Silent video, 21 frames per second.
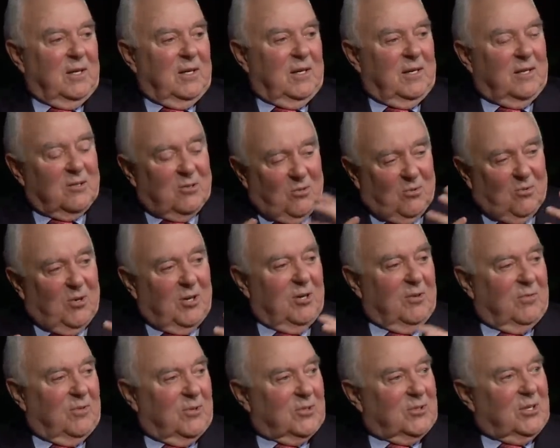There's a
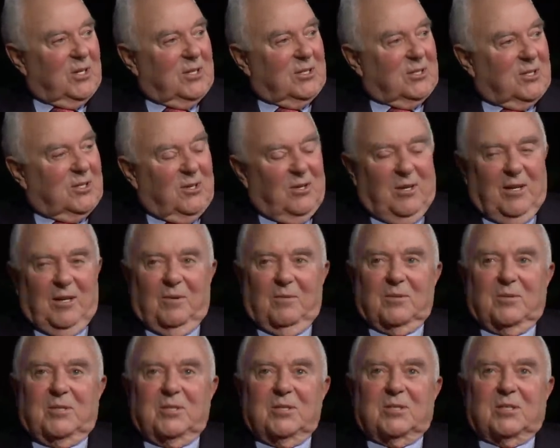wonderful Johnson line
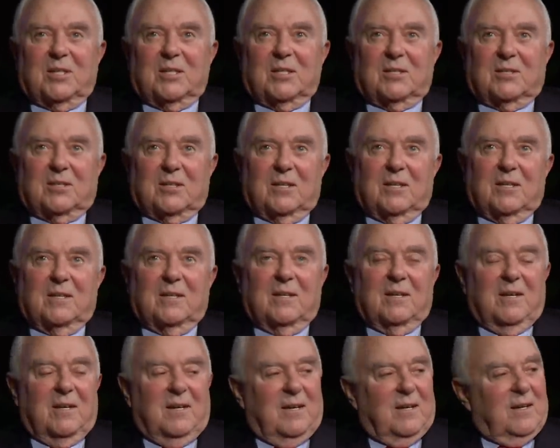which he says, uh,
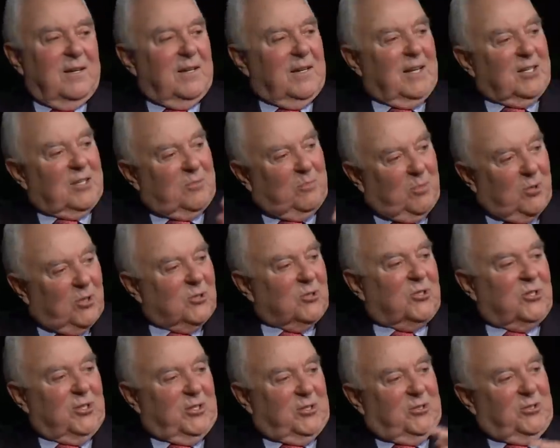That's
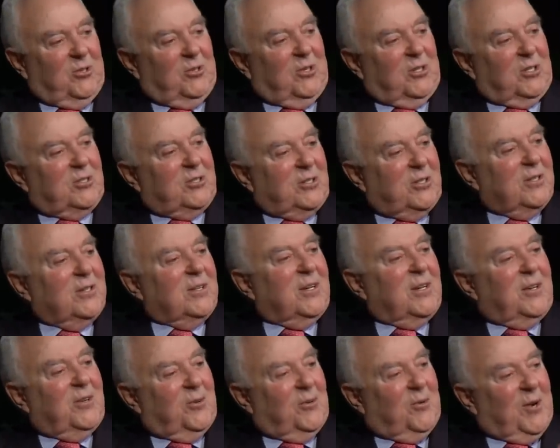bullshit, George.
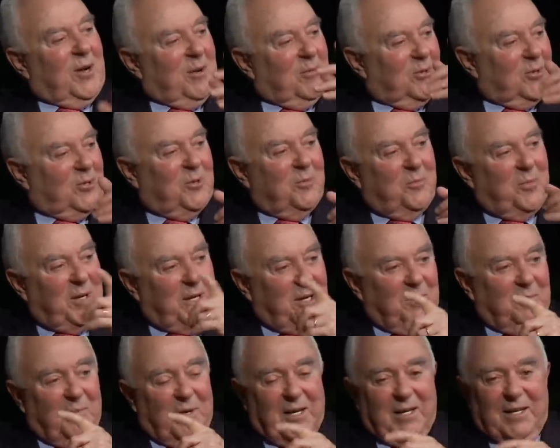You were able to
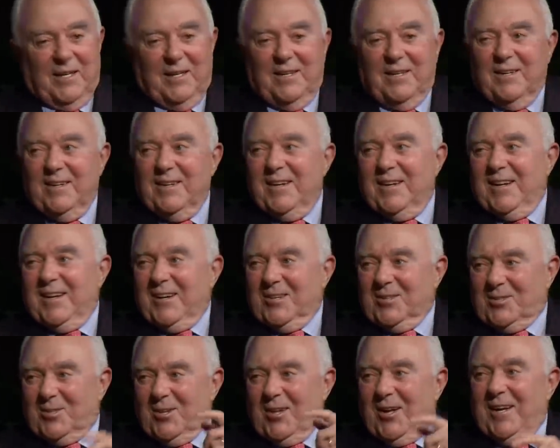beat me.
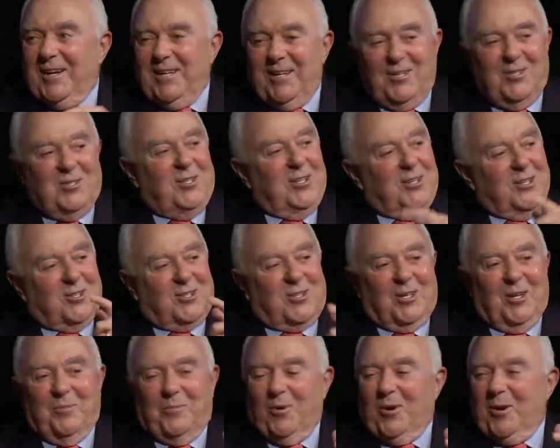It's a lot easier to
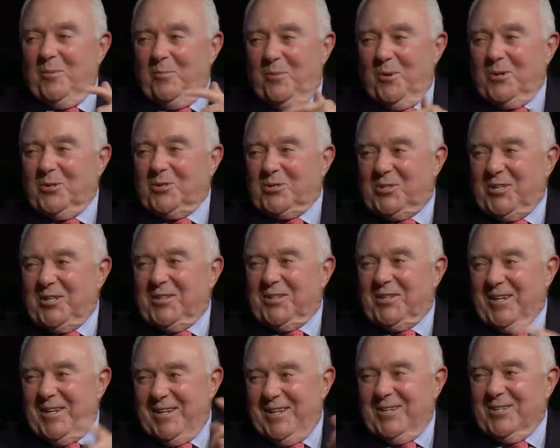slip on bullshit
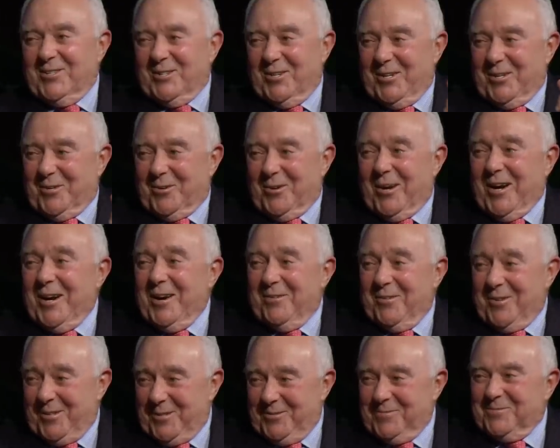than it is on
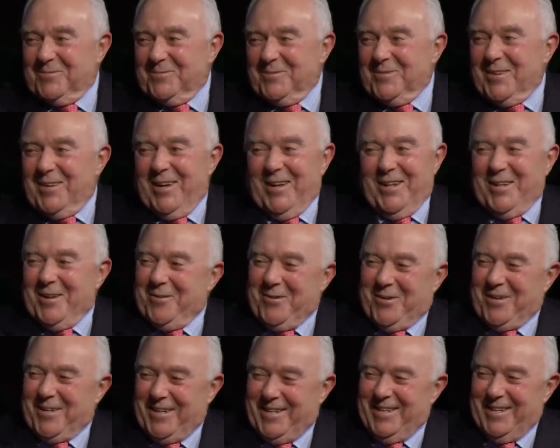gravel. I'll never
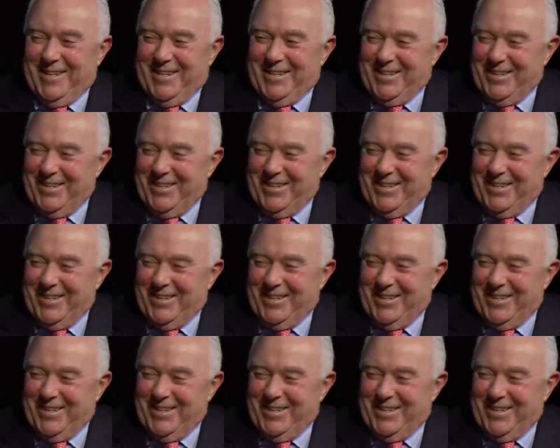hear that